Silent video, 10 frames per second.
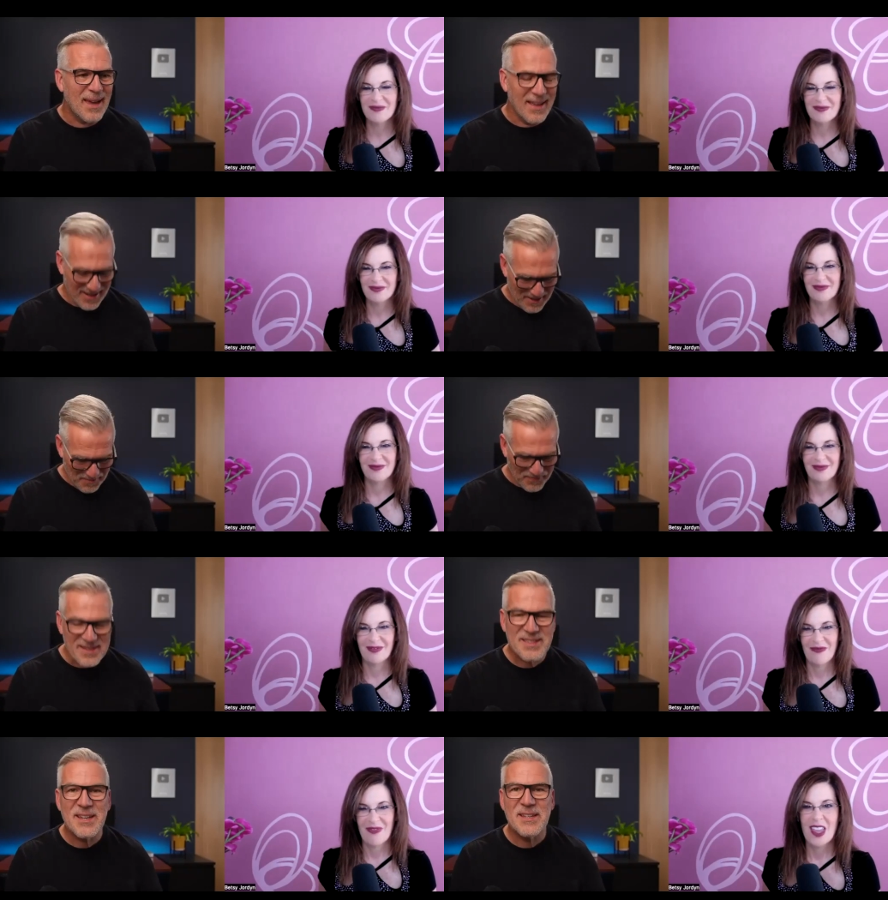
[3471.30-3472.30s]
Speaker 1: yeah
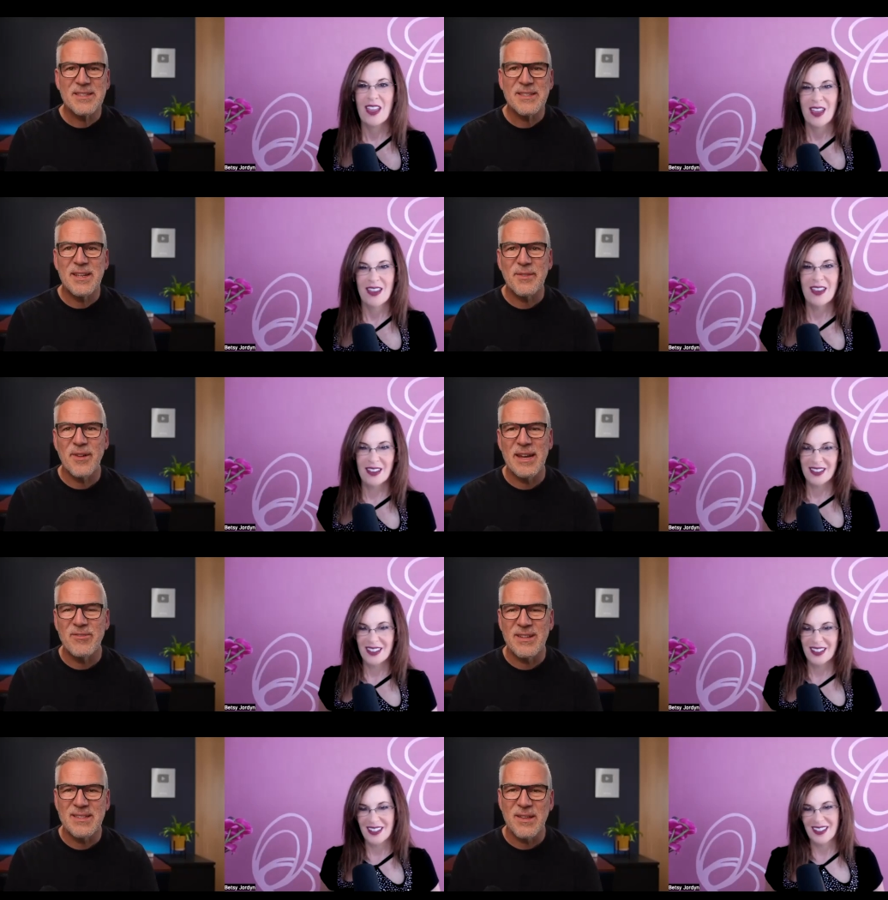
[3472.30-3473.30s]
Search, search yeah. for
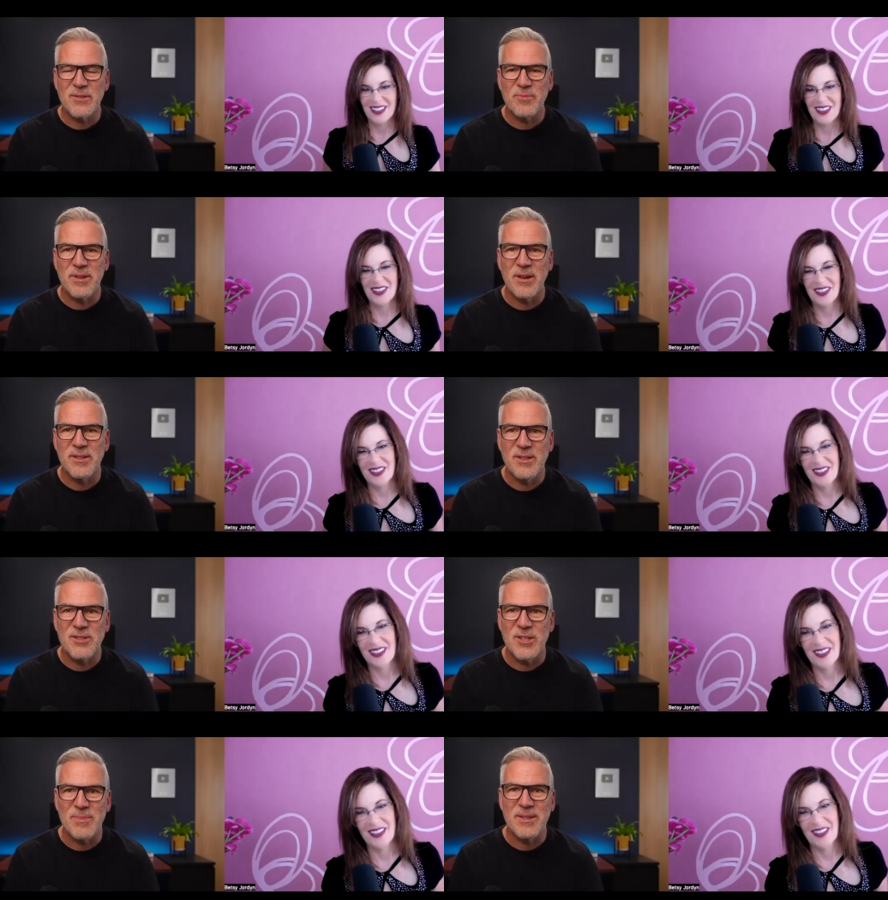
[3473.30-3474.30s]
Adrian Salisbury on
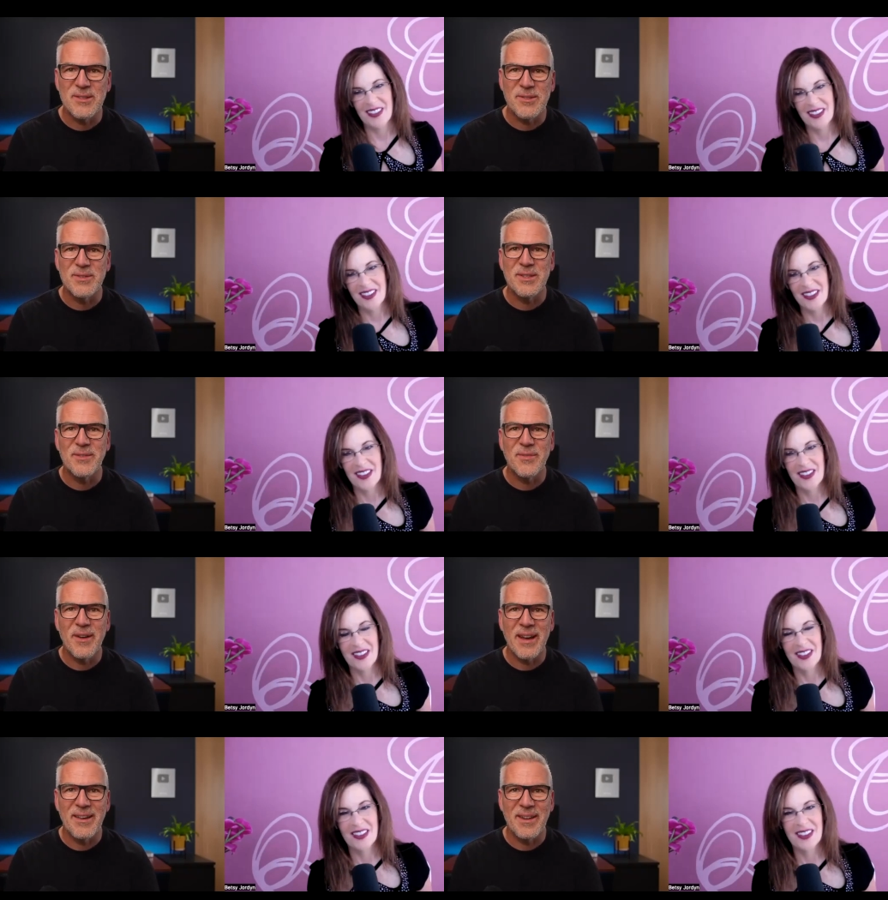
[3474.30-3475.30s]
YouTube, and you'll you'll
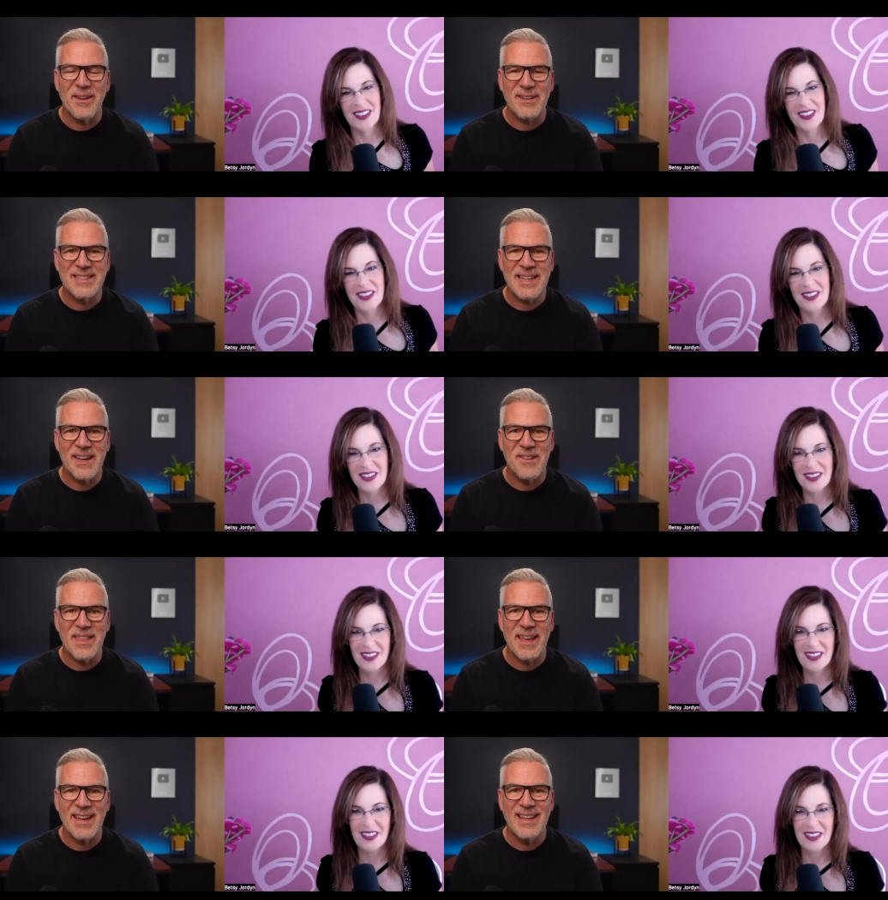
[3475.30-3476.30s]
find a load of content
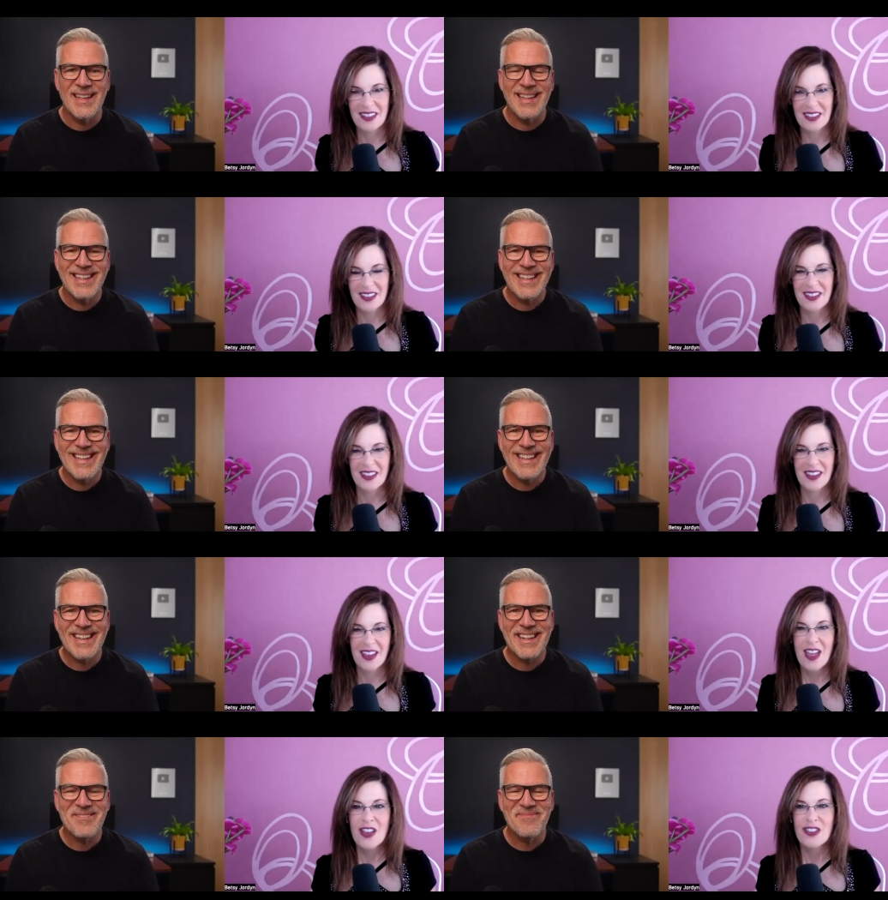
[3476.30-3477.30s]
over there.
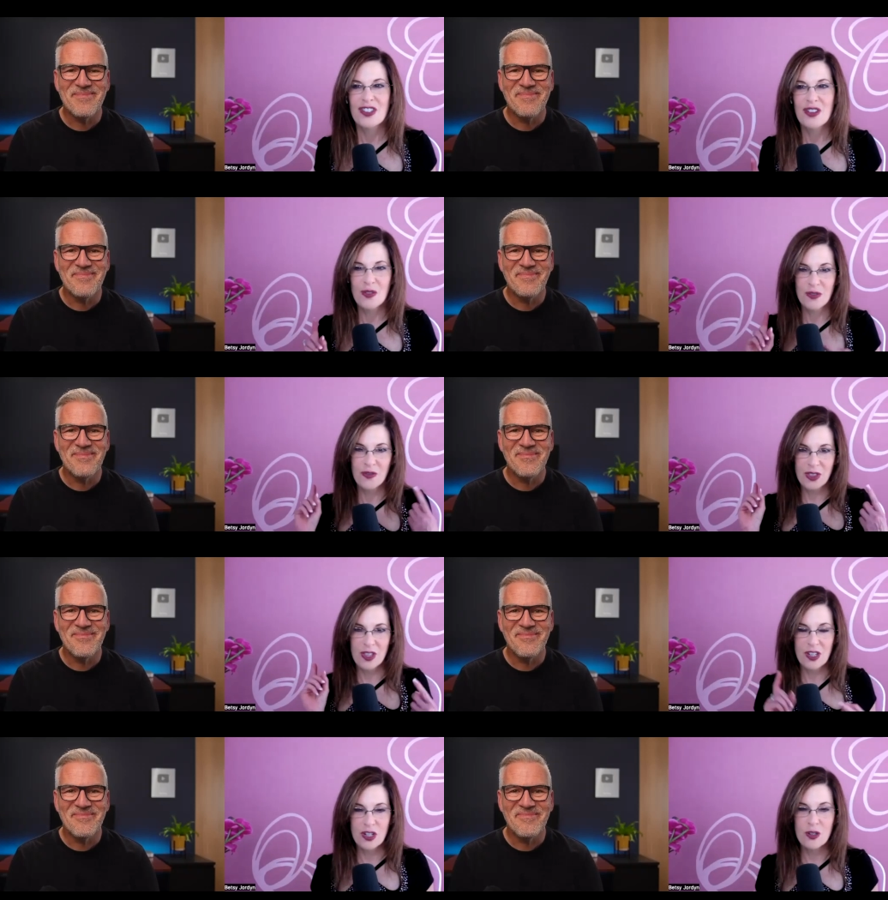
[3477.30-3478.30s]
Speaker 2: Um, so
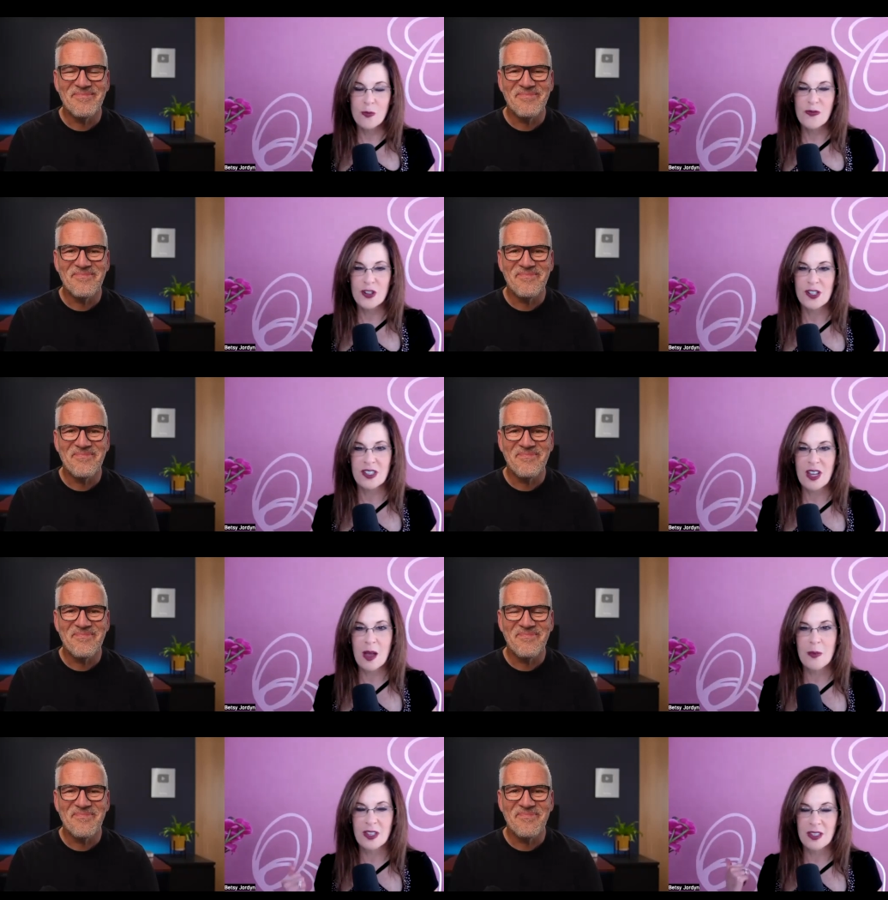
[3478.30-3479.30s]
the two first
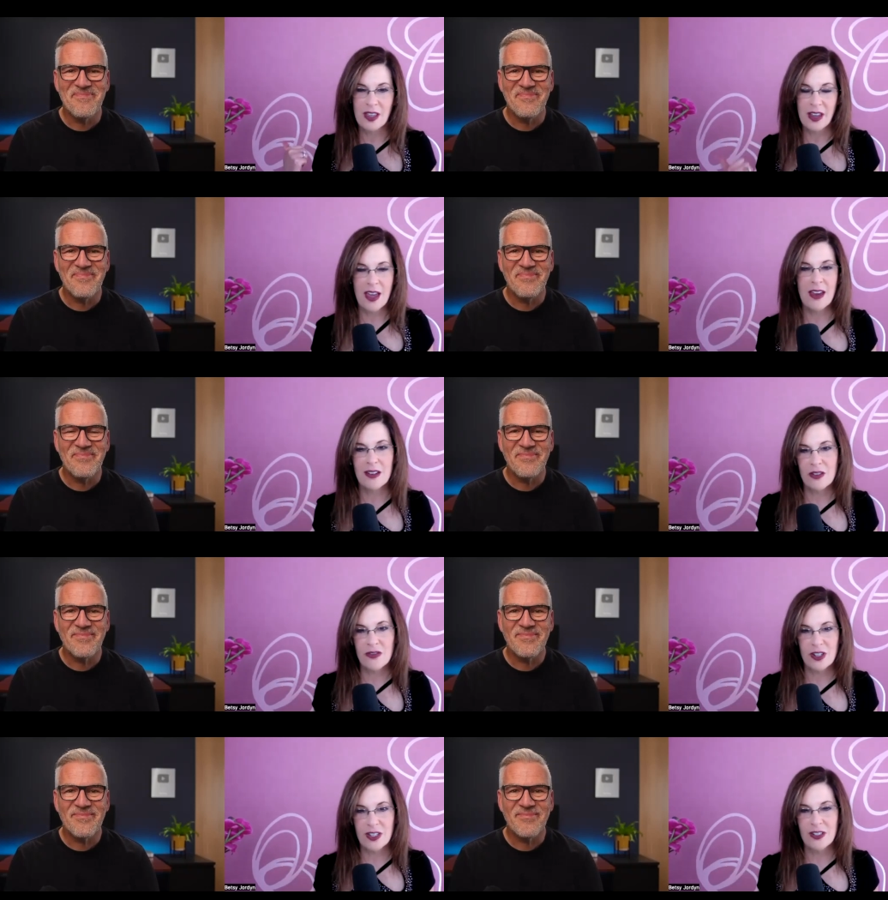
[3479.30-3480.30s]
steps is like head on
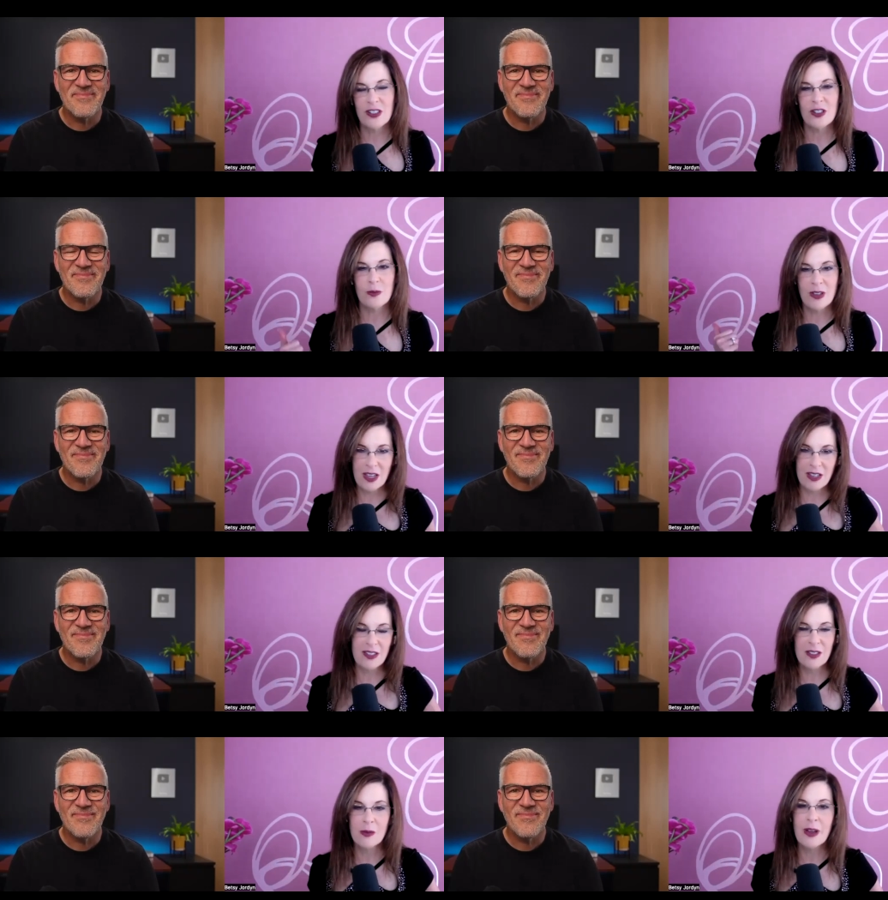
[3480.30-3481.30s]
over to YouTube, get
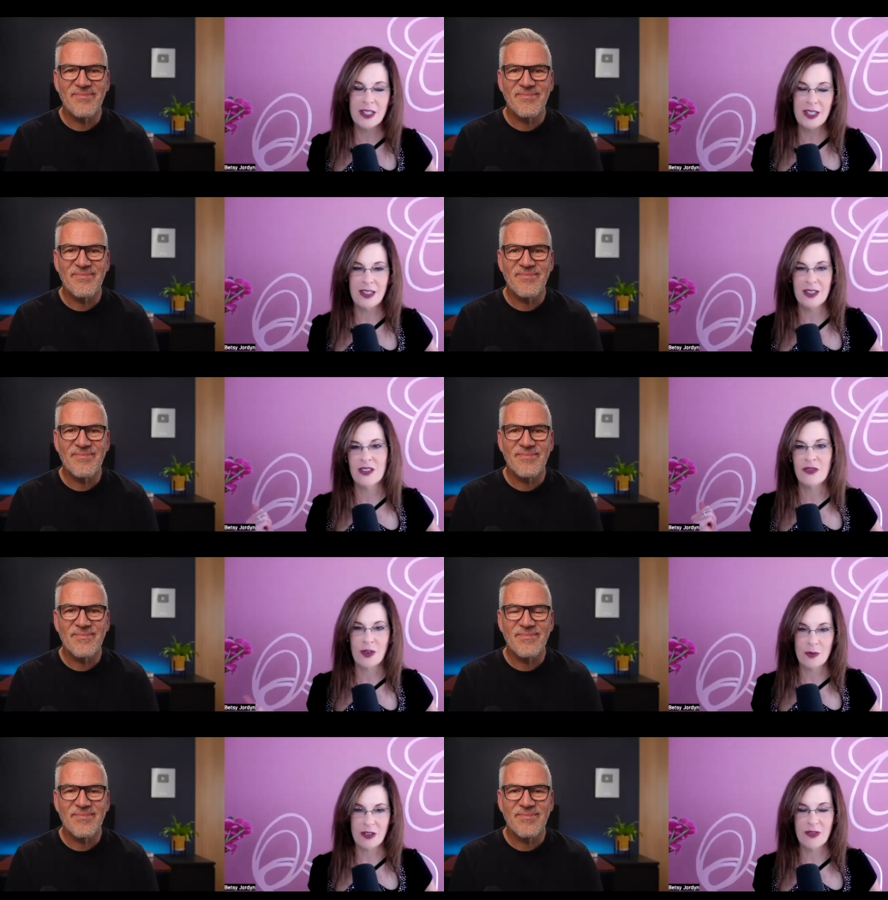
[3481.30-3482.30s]
some ideas from your